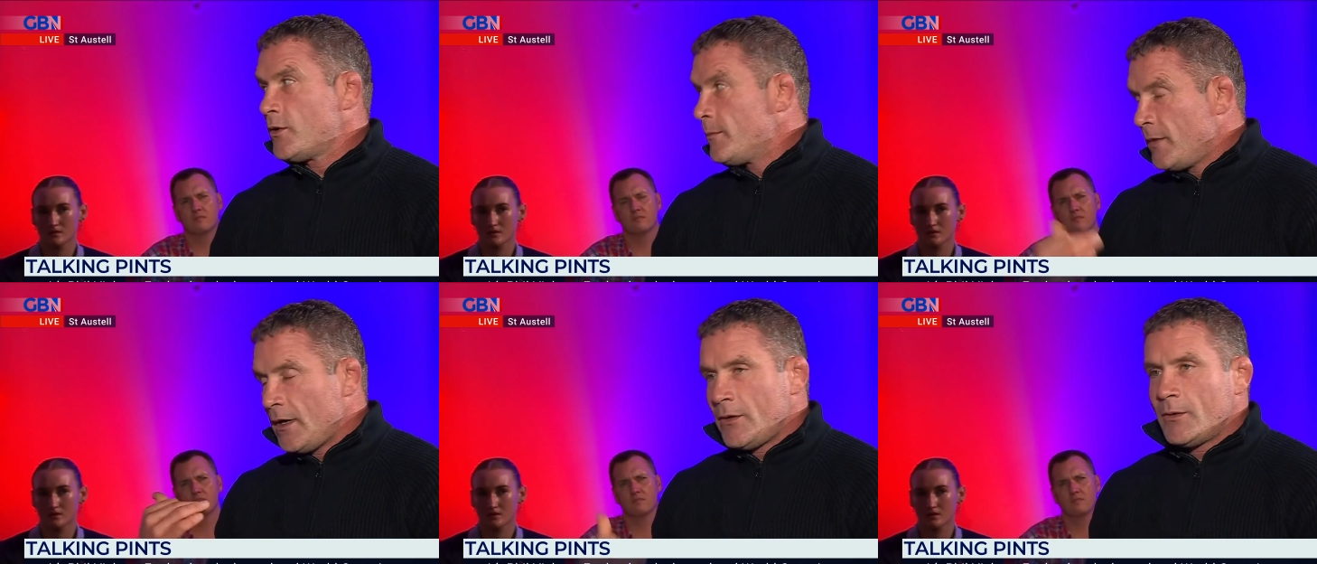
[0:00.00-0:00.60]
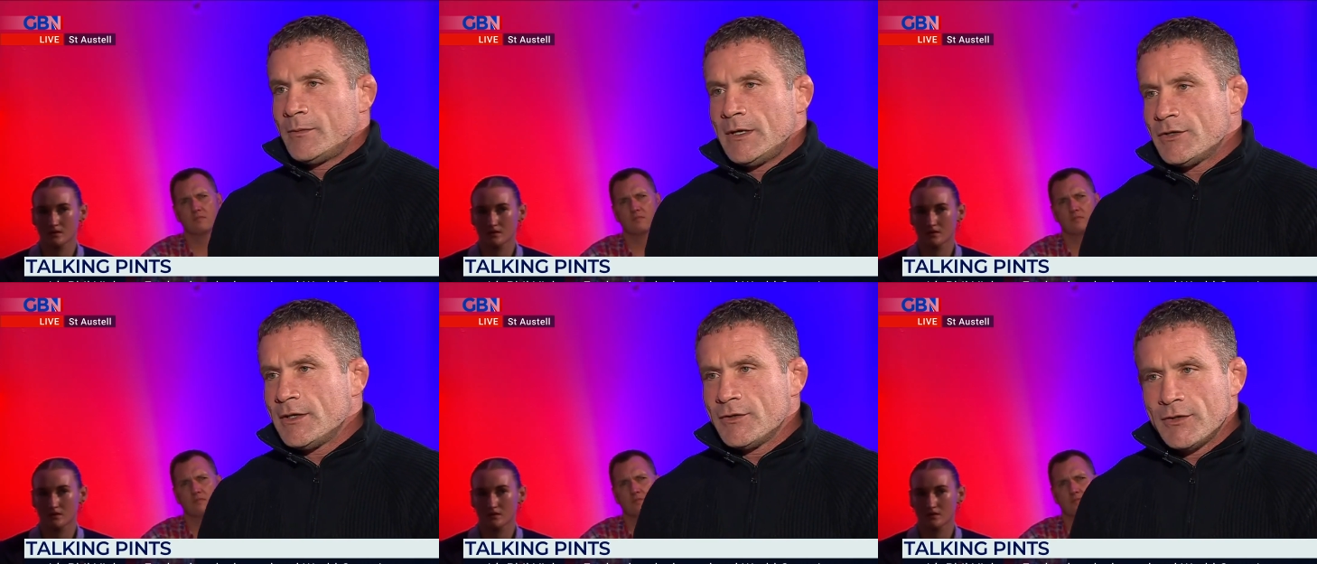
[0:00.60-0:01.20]
Speaker 1: Talk on
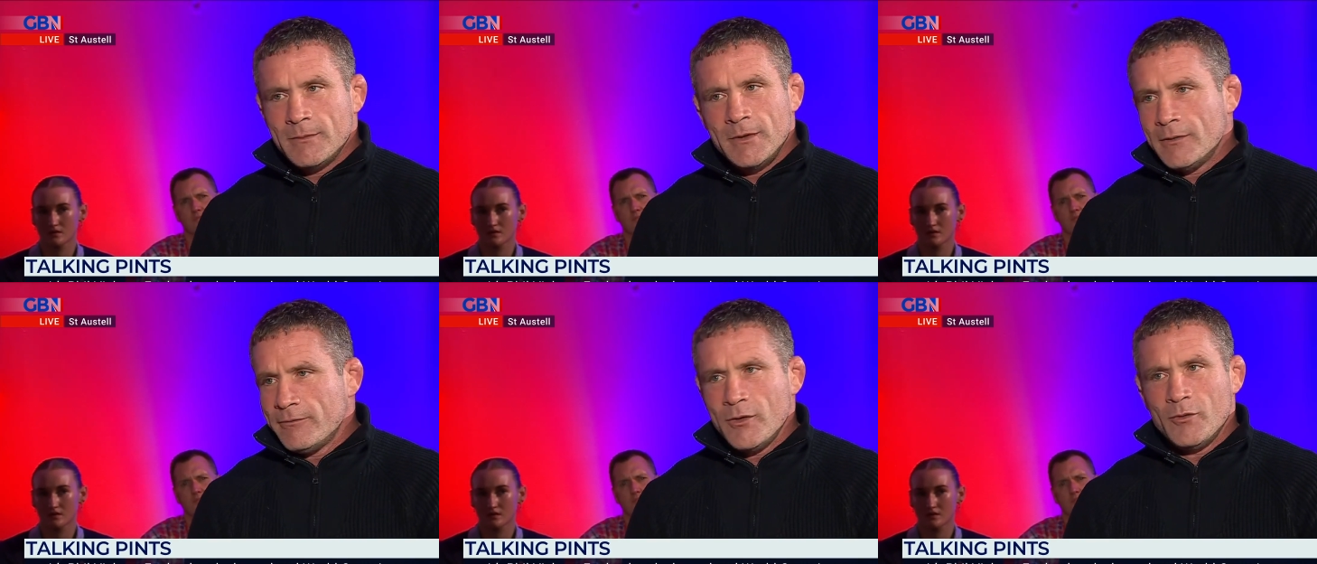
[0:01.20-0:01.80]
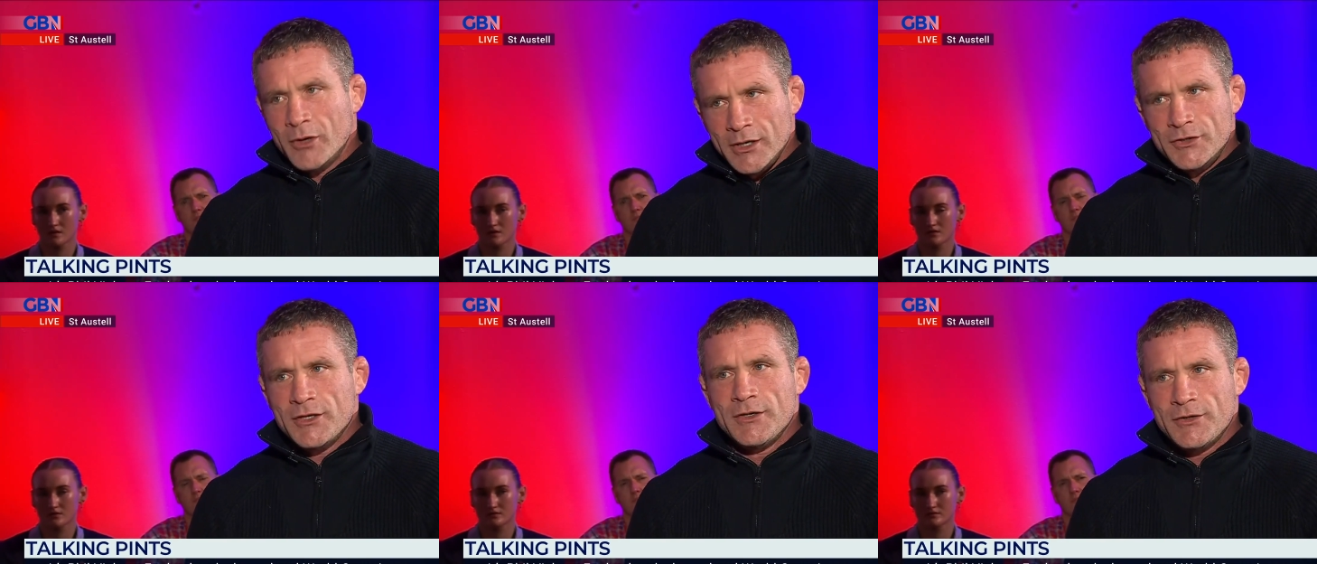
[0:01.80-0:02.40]
listening to you know food
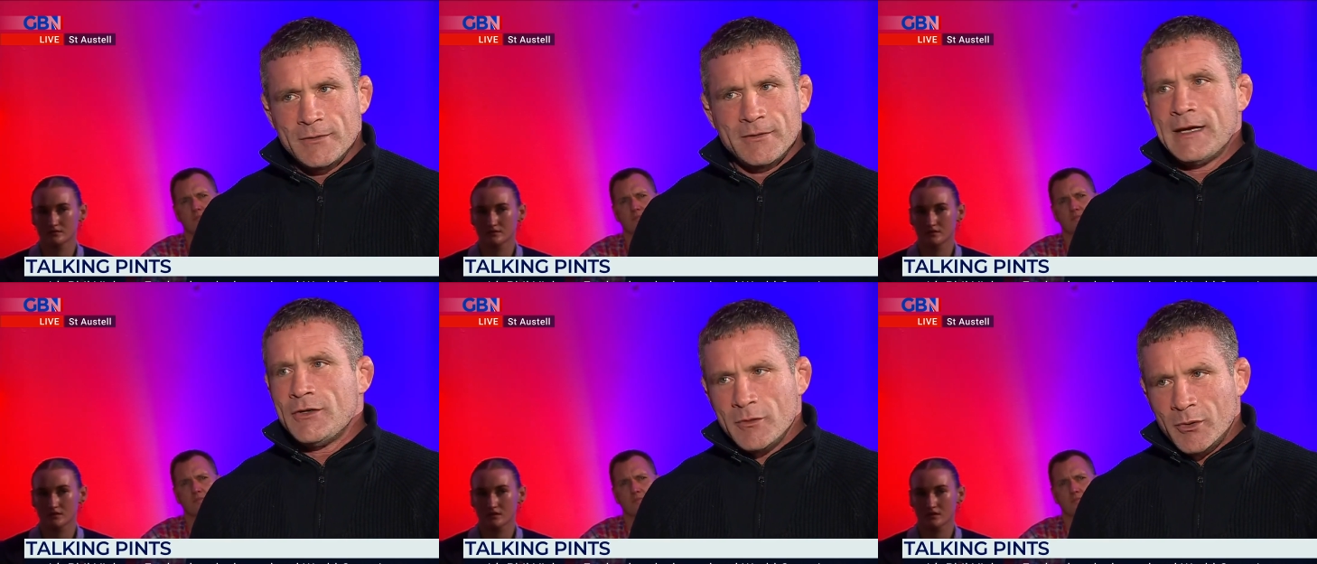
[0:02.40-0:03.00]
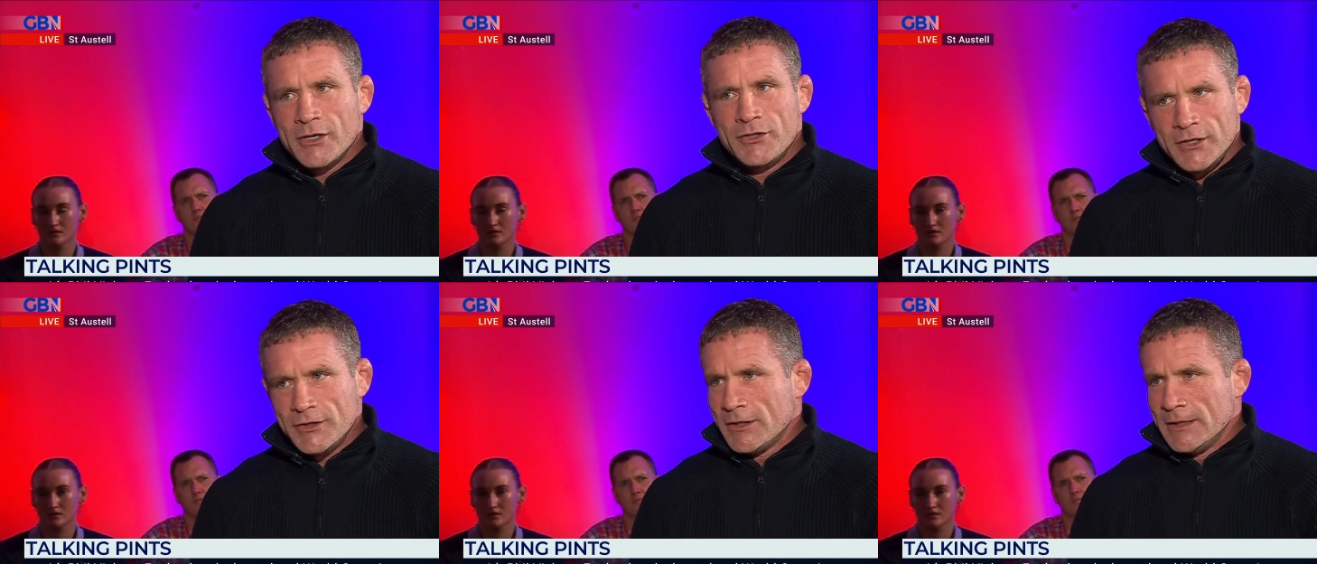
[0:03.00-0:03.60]
prices and energy
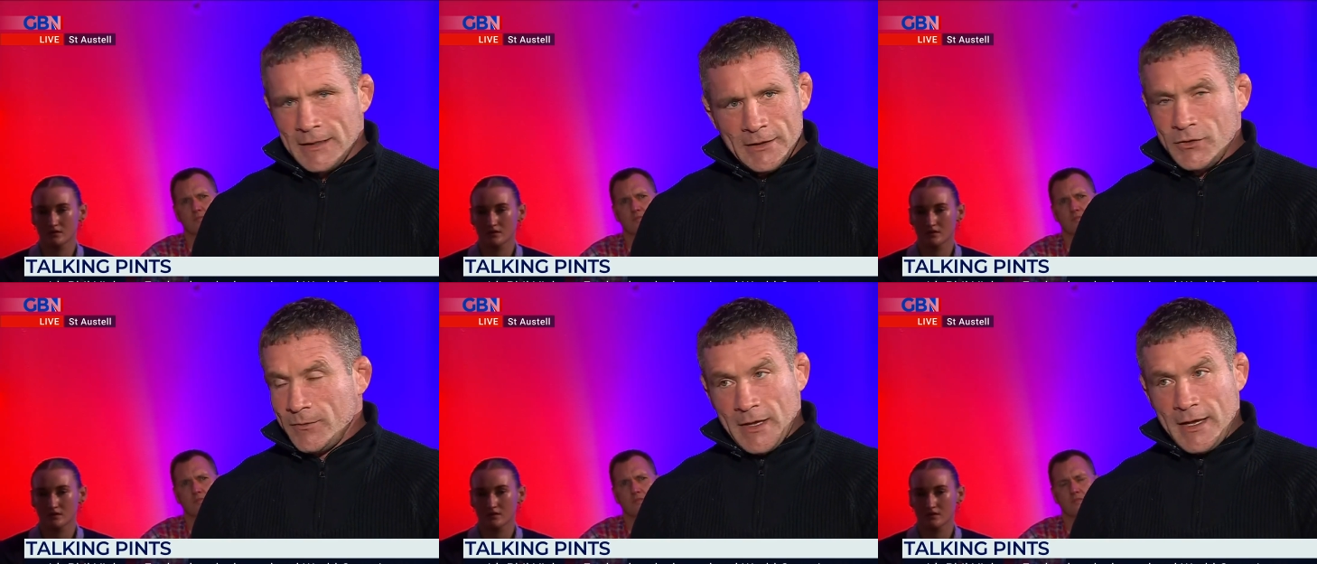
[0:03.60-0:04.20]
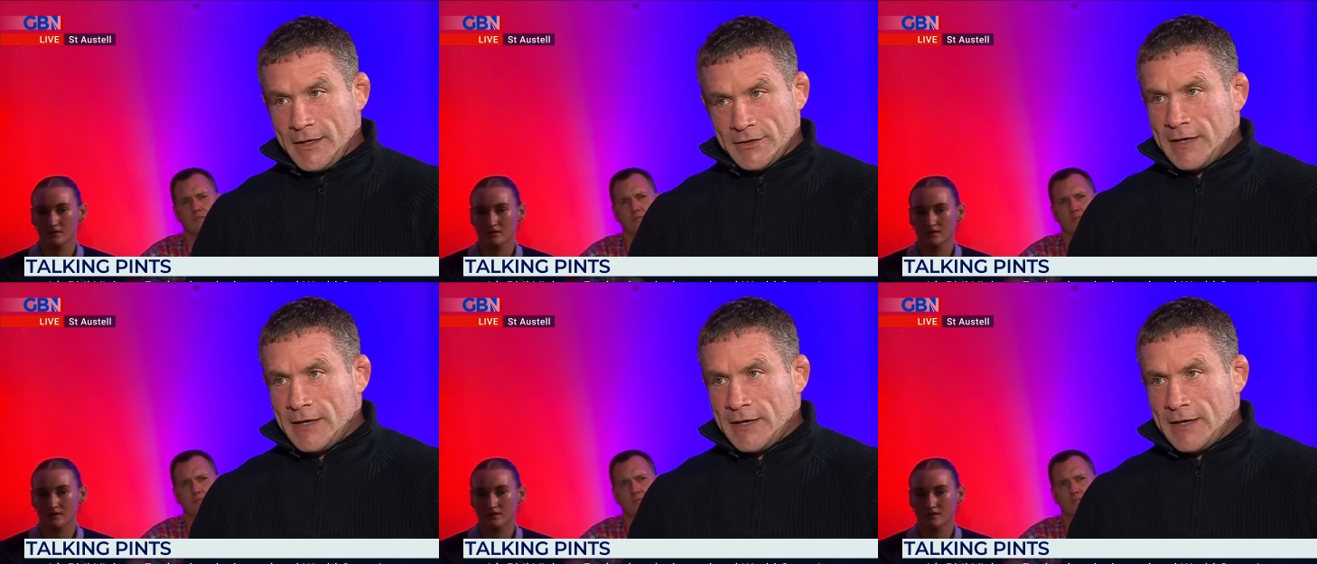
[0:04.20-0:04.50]
prices. Yeah, it hits.